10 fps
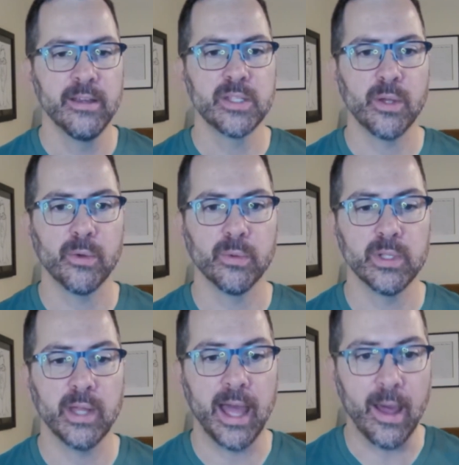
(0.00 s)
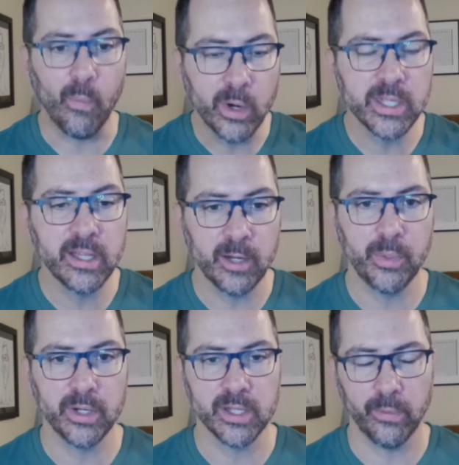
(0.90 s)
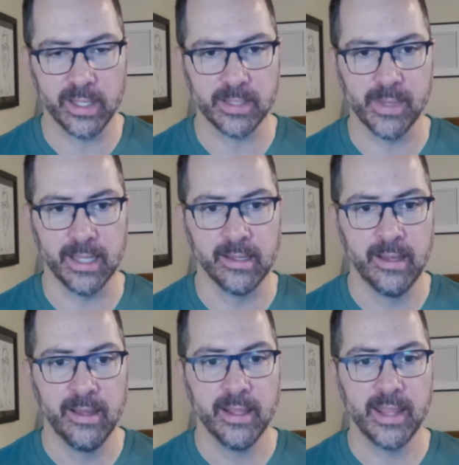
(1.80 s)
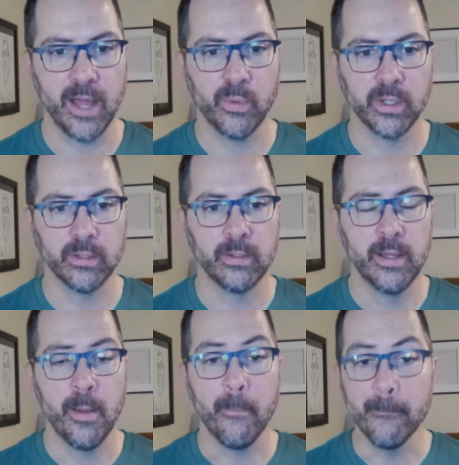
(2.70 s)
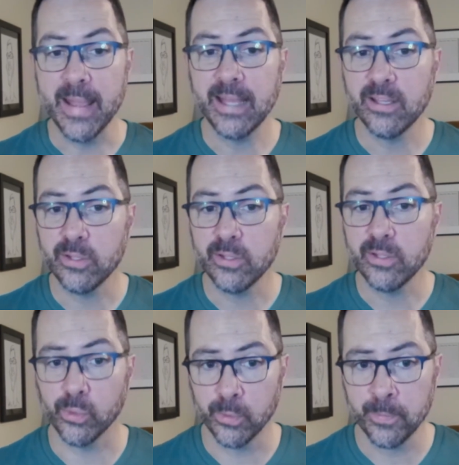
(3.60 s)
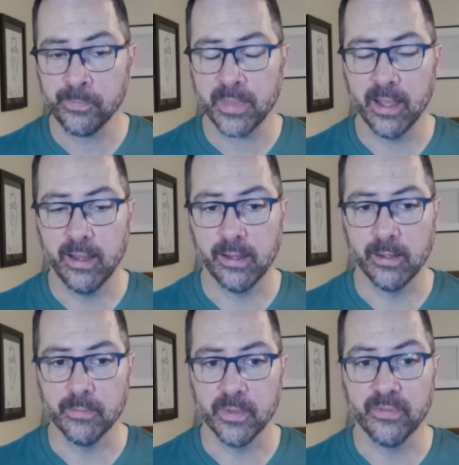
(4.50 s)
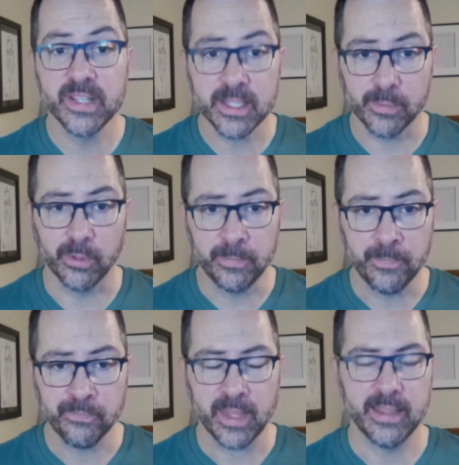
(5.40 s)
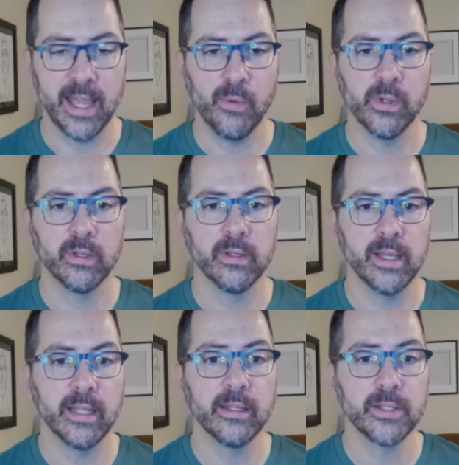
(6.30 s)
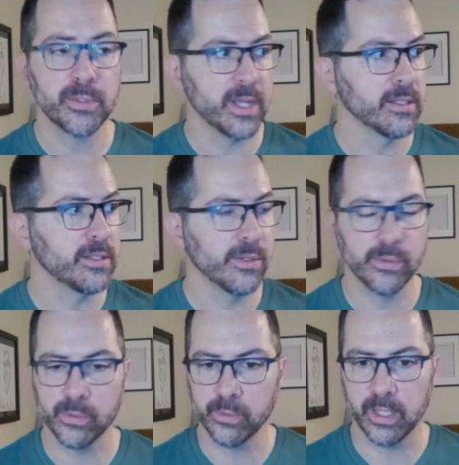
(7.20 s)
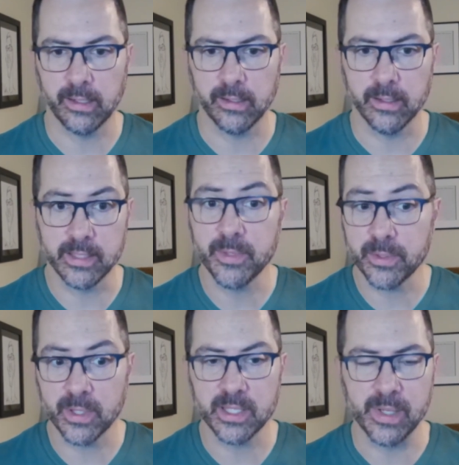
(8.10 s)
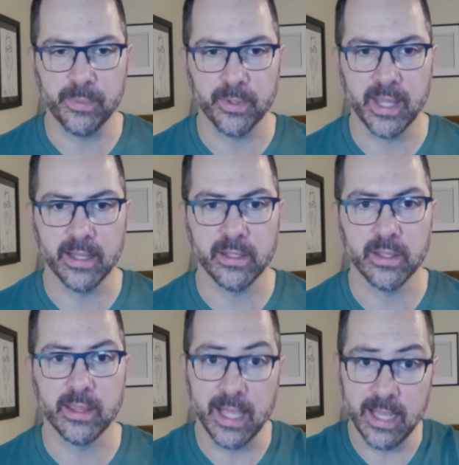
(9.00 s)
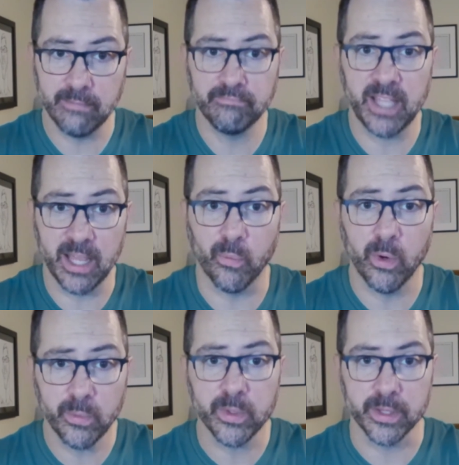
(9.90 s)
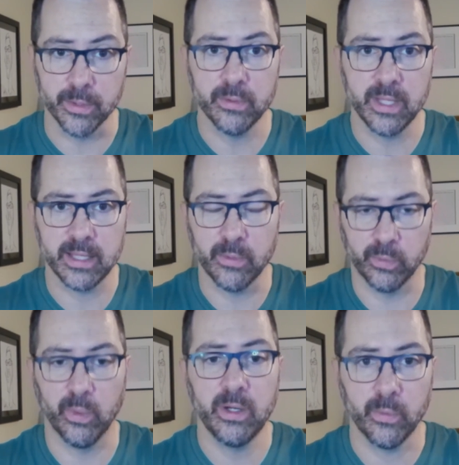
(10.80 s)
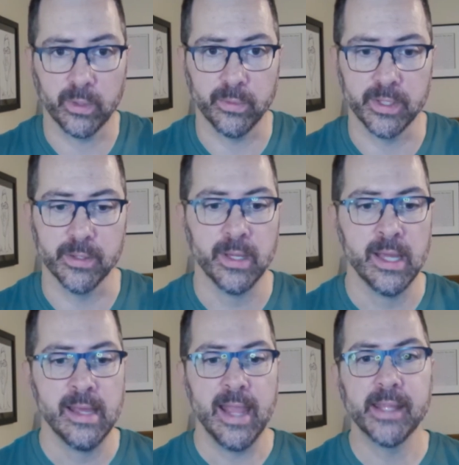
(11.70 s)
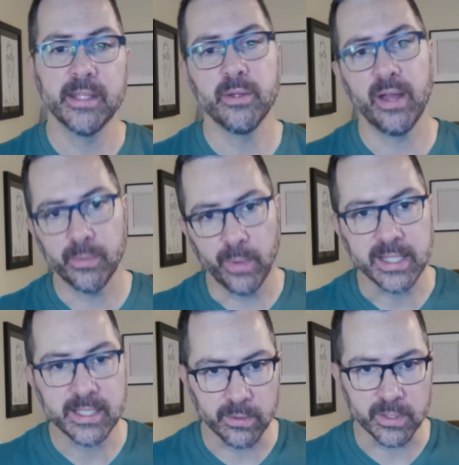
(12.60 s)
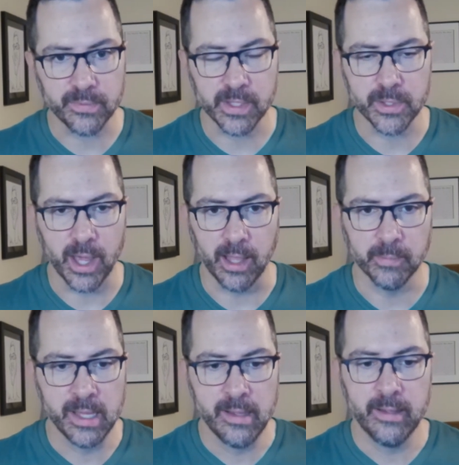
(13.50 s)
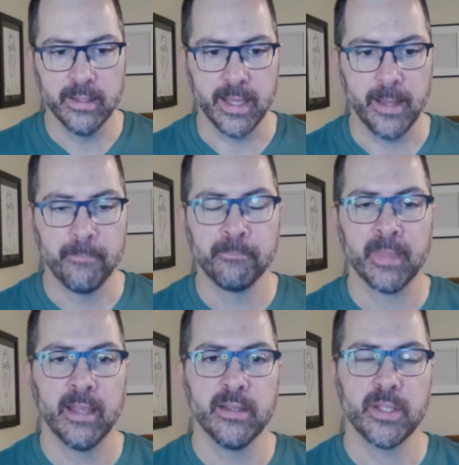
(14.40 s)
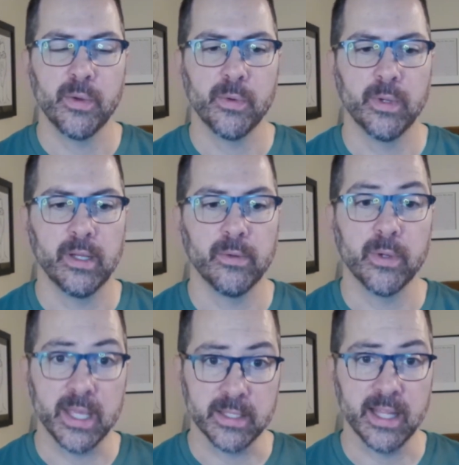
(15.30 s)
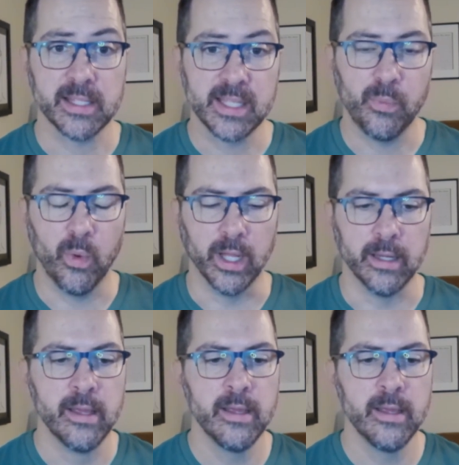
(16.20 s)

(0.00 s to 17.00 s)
So what are you going to put in your resume that will make you visible, that will illustrate to demonstrate to people that they can work with you, that they would want to work with you, and that you have the right skills for the job? Yeah. So so that's tip one.